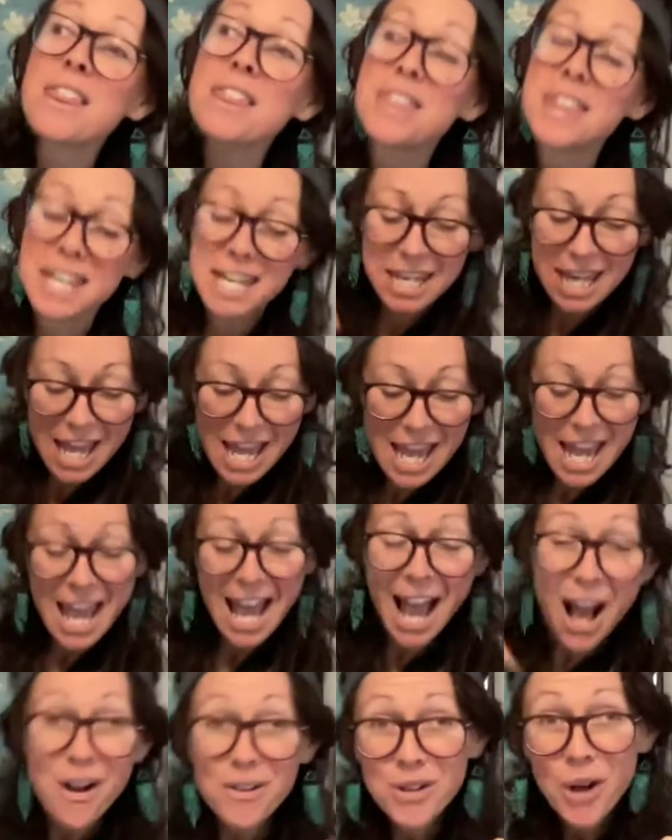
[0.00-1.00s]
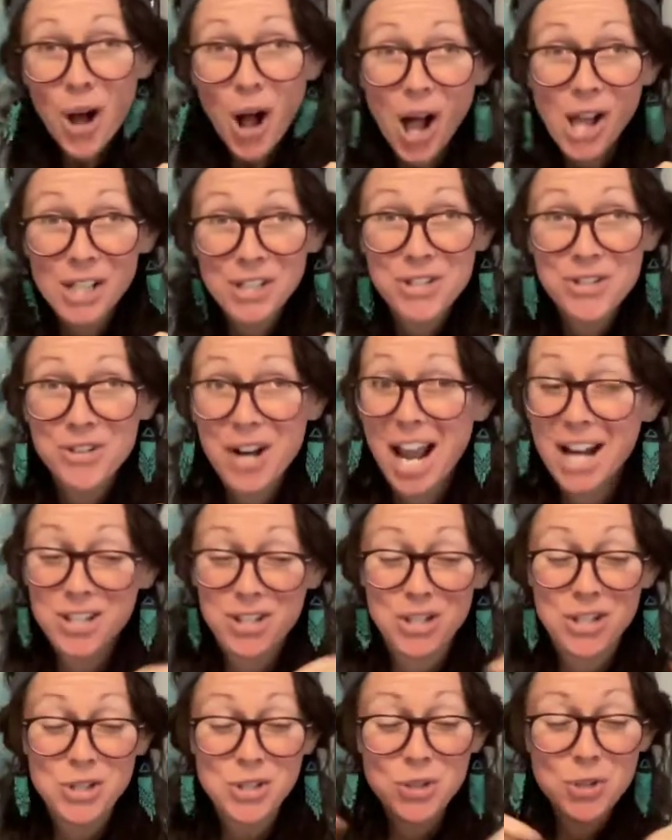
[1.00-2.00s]
the alcohol
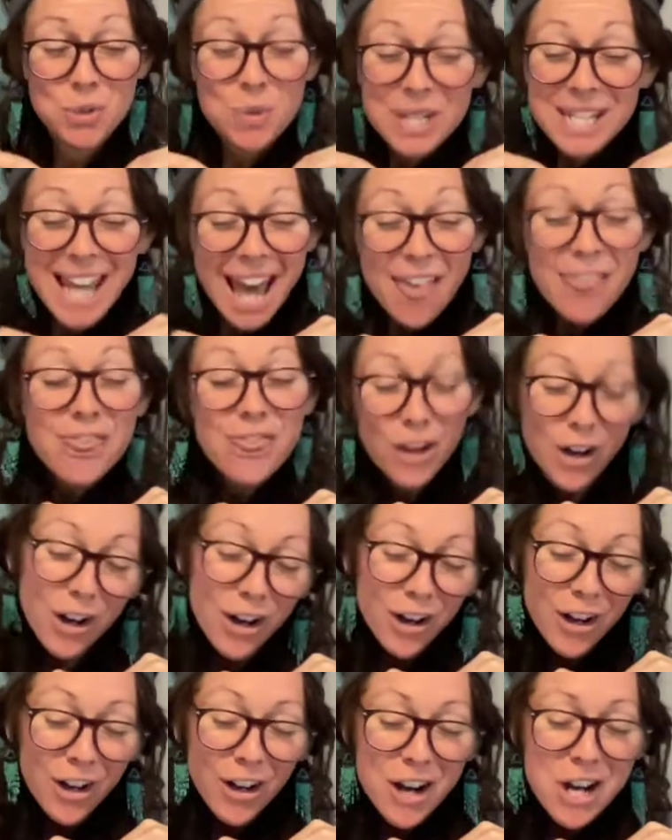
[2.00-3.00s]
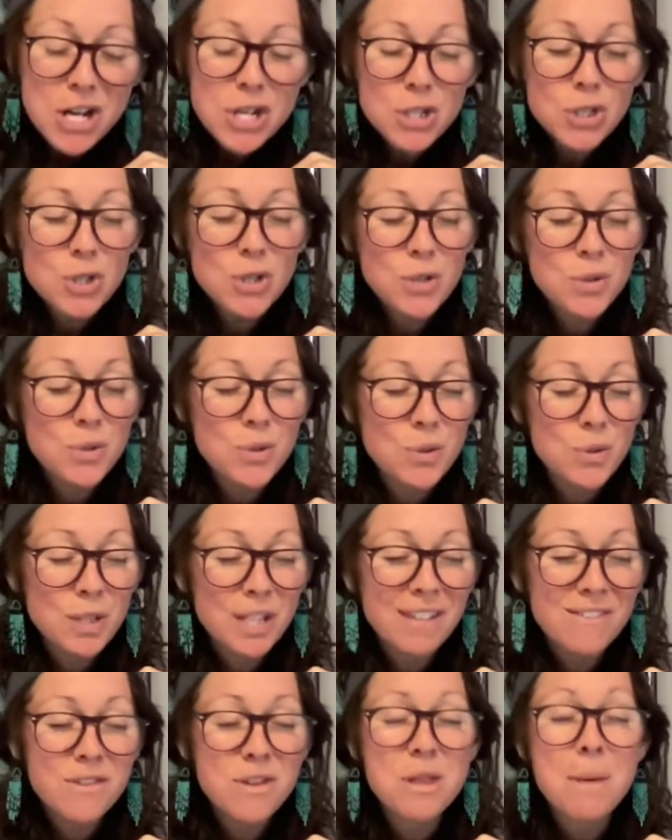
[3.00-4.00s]
extraction together to
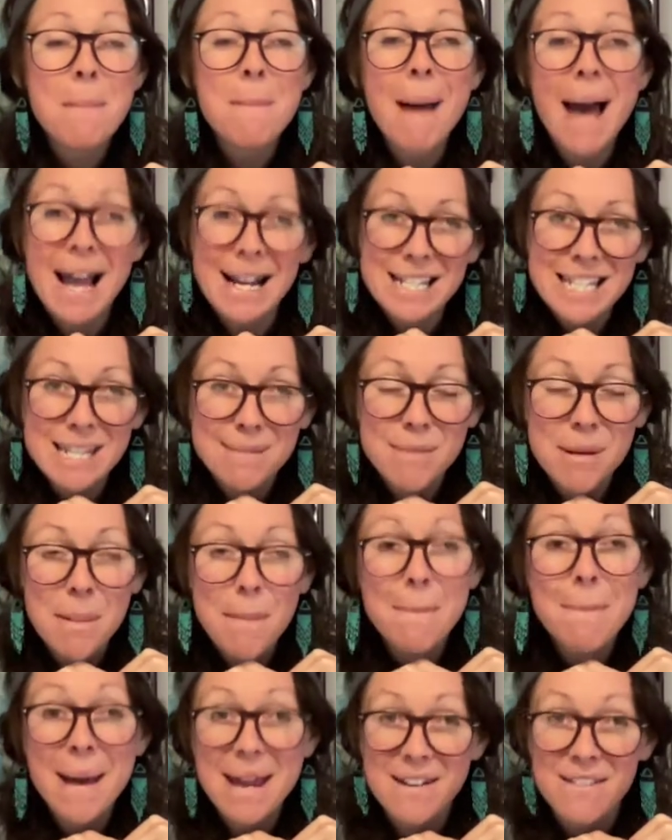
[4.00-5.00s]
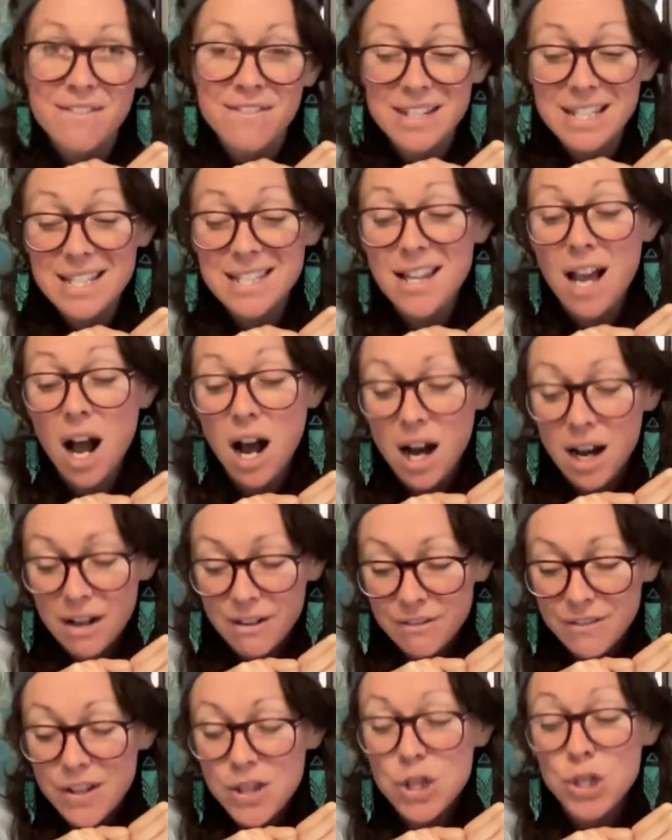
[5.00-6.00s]
give you the maximum benefits
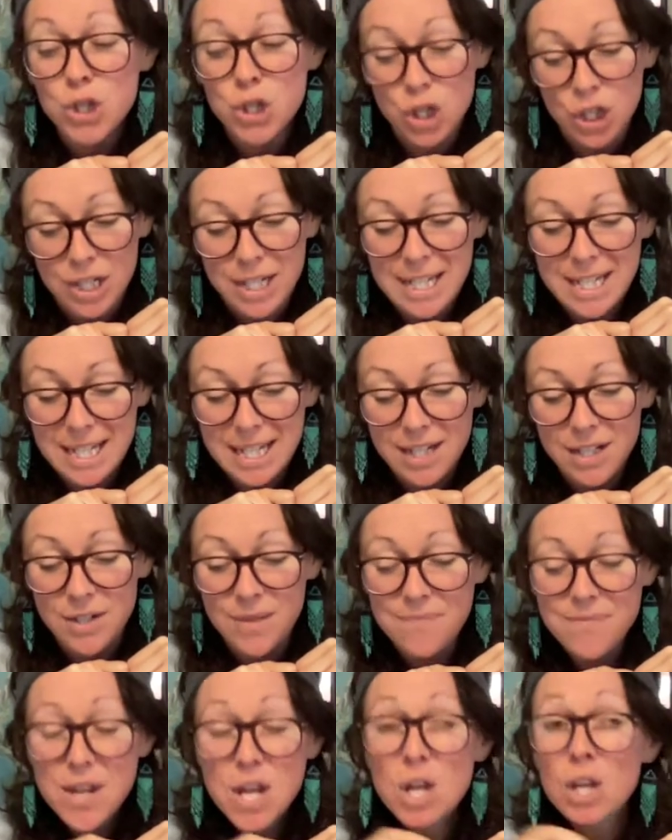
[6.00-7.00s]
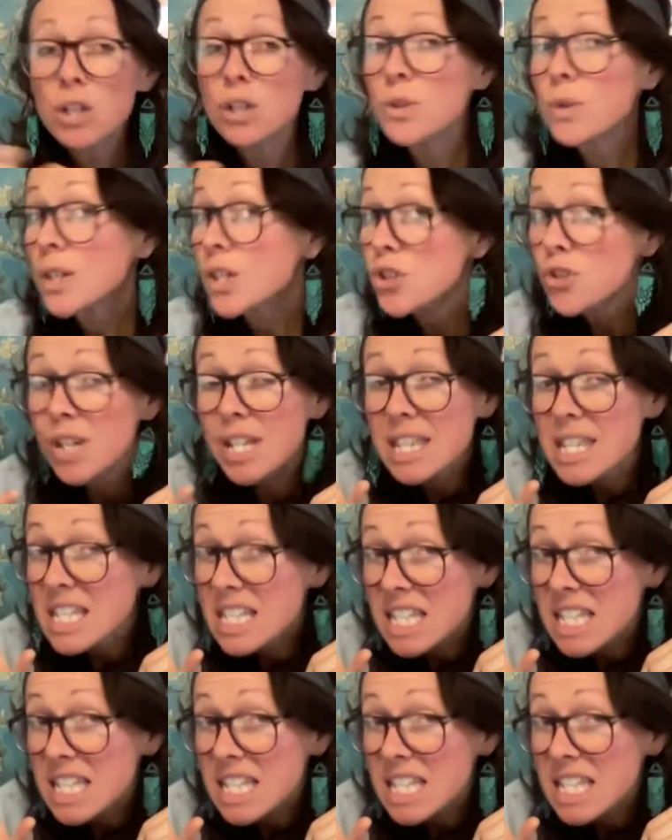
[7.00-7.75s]
of the turkey tail. You can drink the